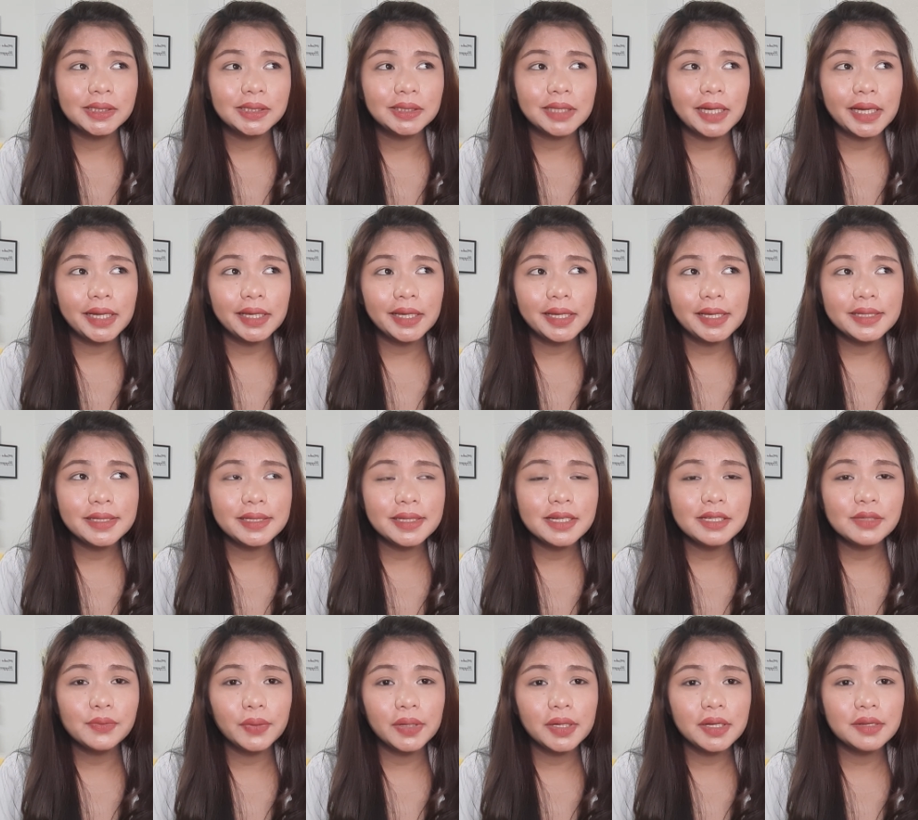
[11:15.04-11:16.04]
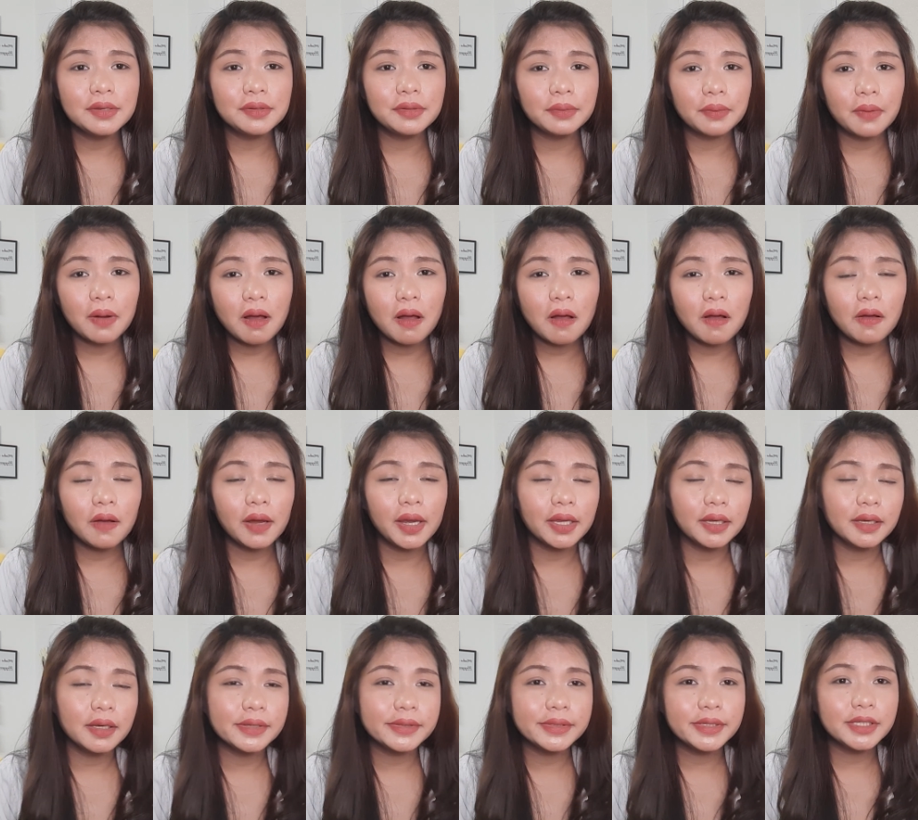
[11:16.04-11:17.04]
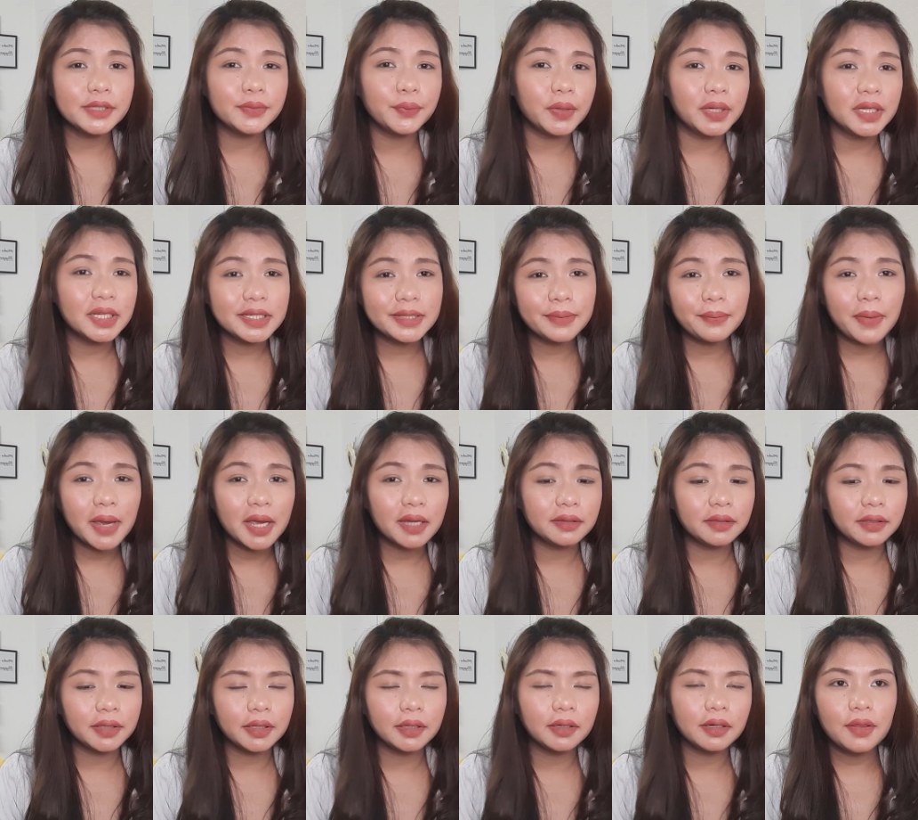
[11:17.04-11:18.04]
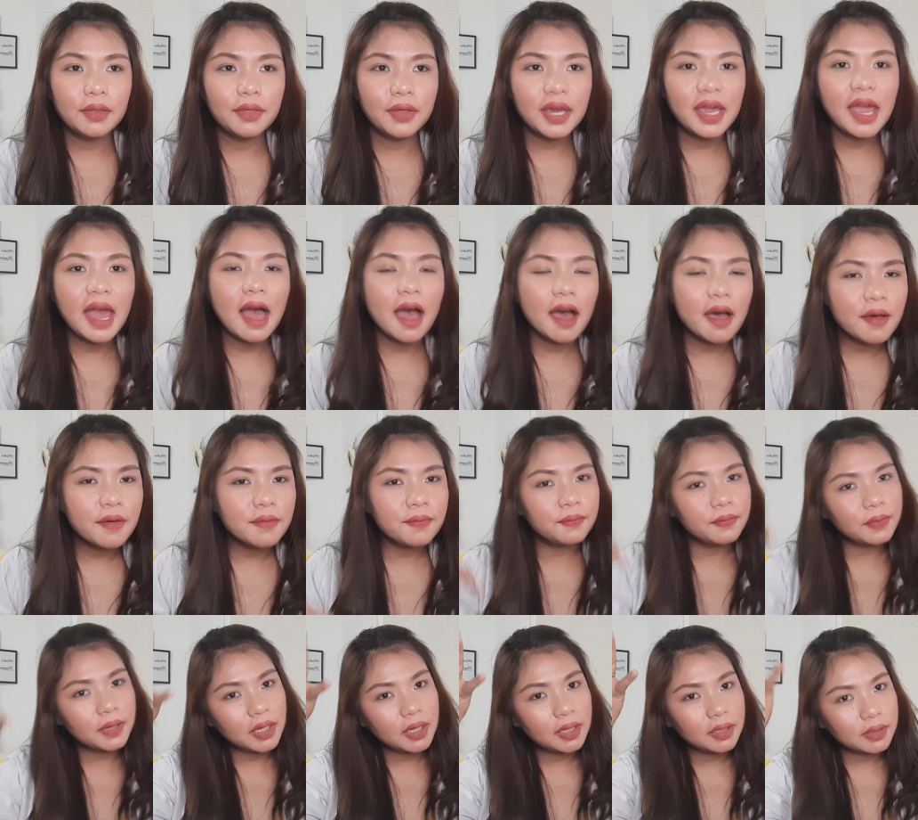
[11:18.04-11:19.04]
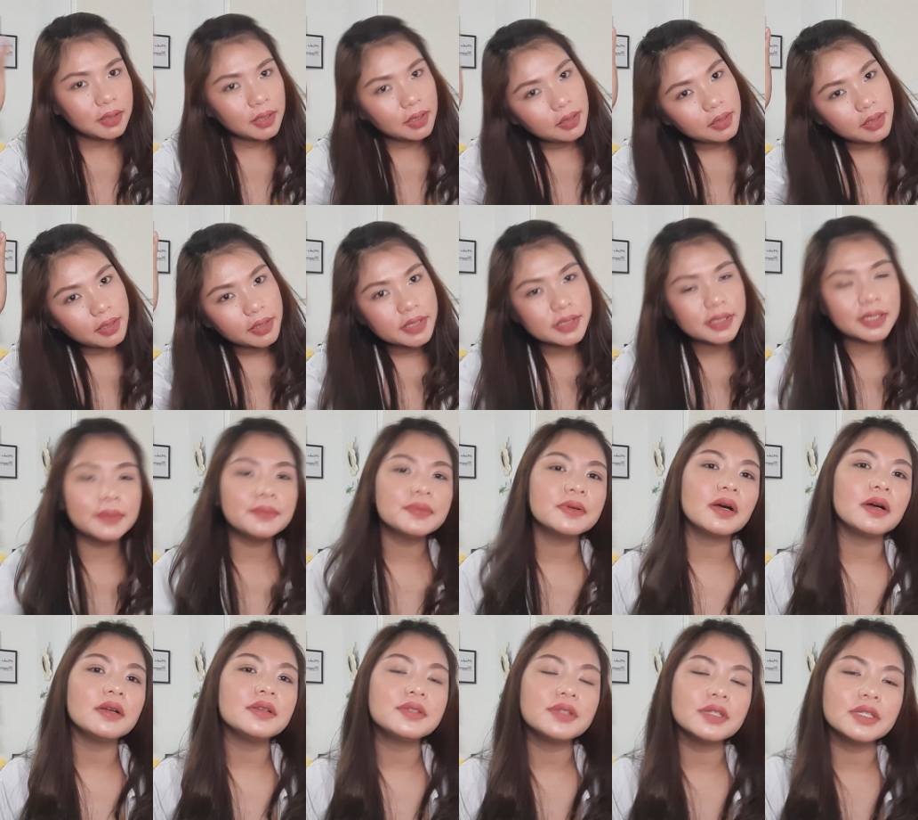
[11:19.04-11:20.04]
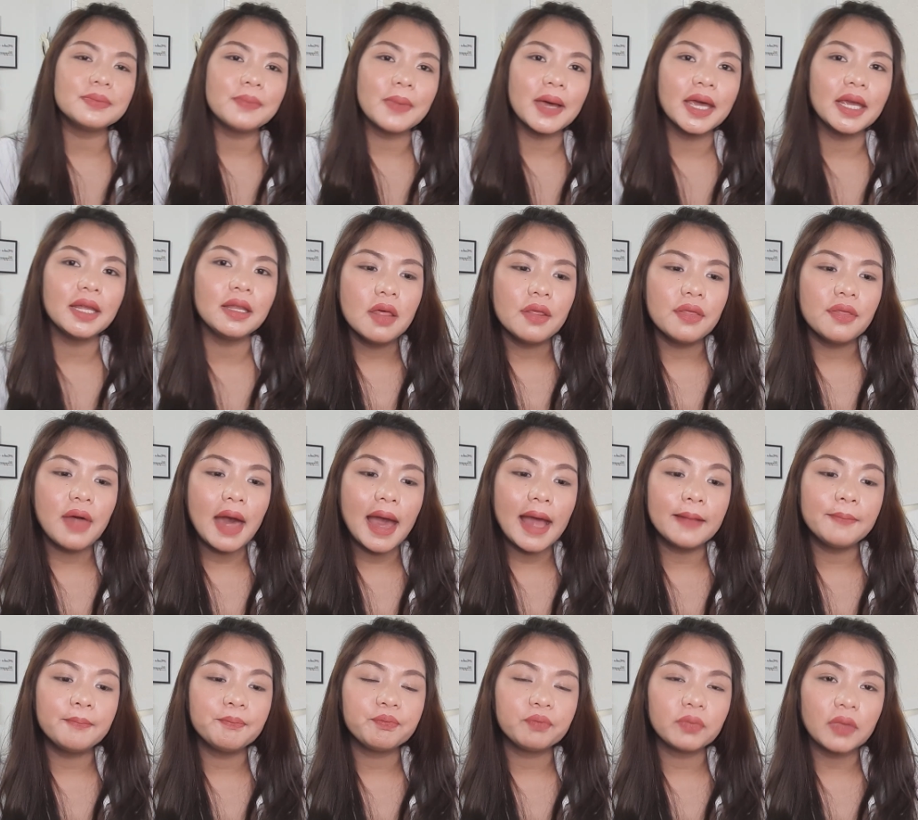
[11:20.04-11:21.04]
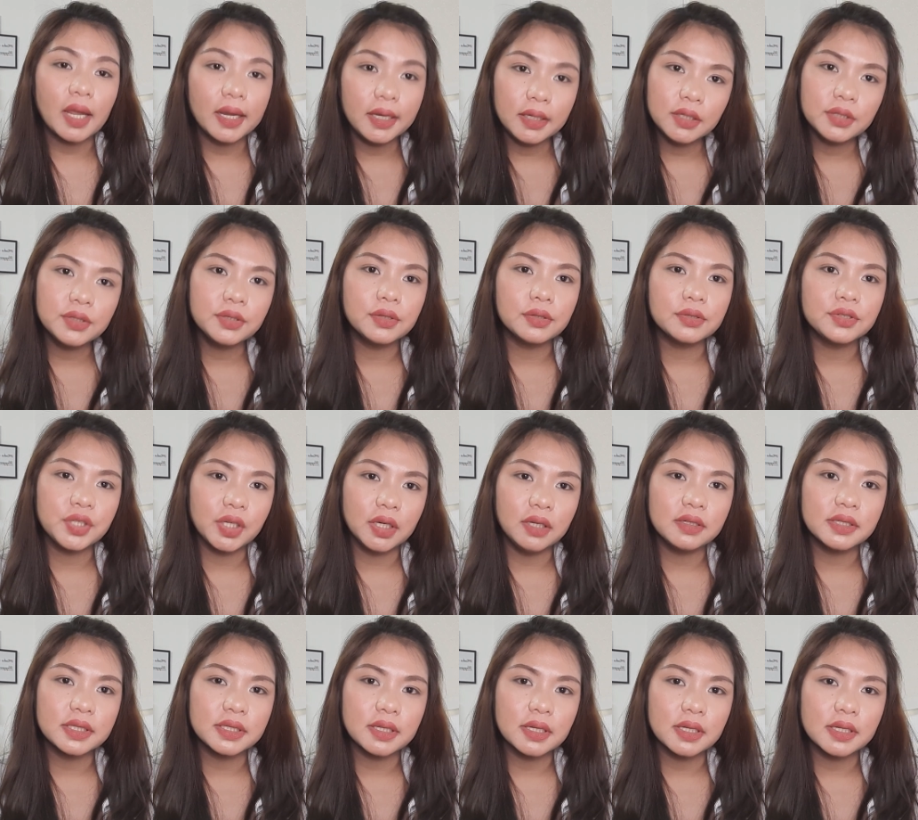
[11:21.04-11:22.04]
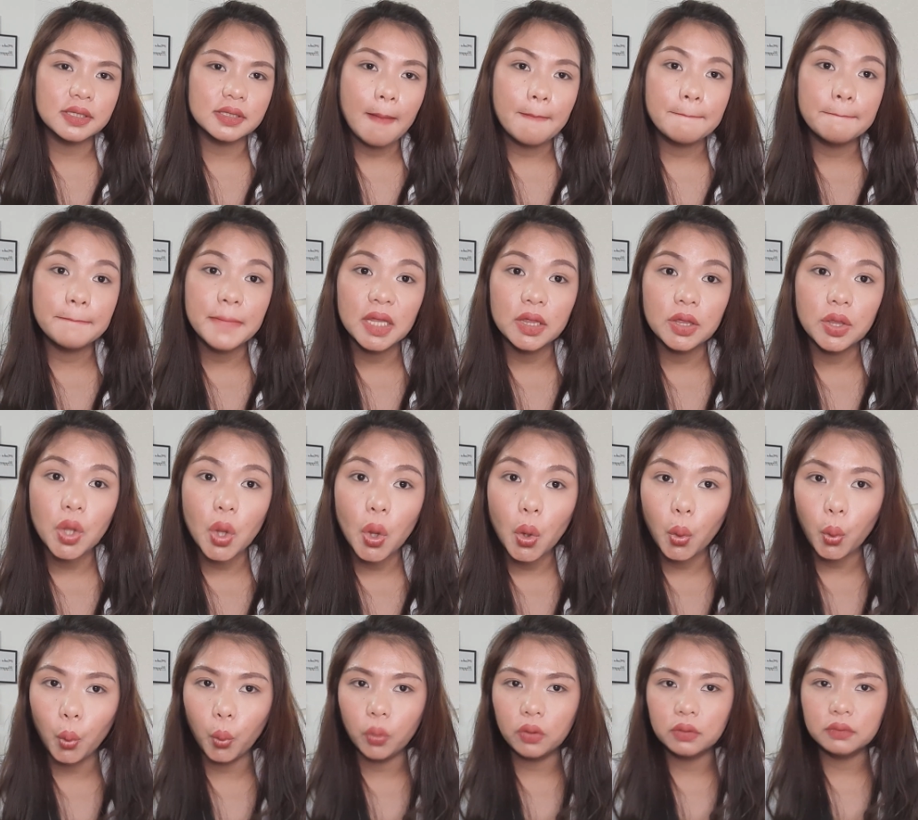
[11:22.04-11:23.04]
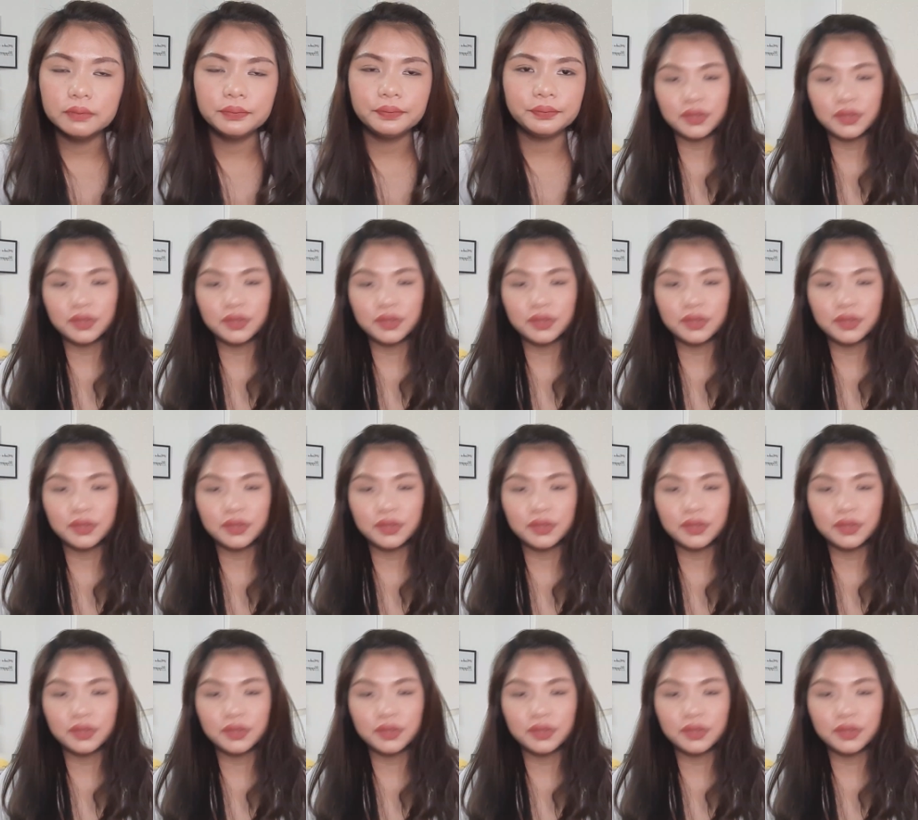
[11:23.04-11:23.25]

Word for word: I guess this one is wrong. I guess this one is better. They have it in their subconscious mind that I need to change this. But no.